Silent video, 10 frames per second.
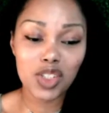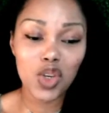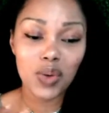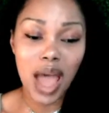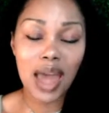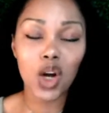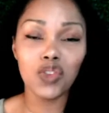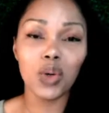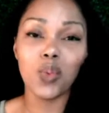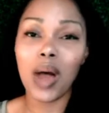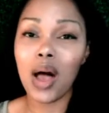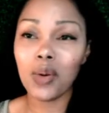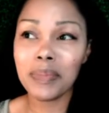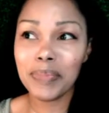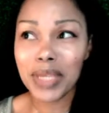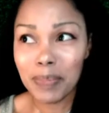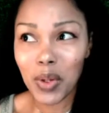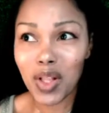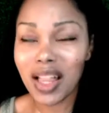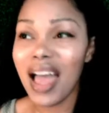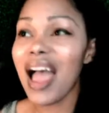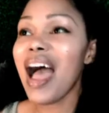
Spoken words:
to not overwhelm people.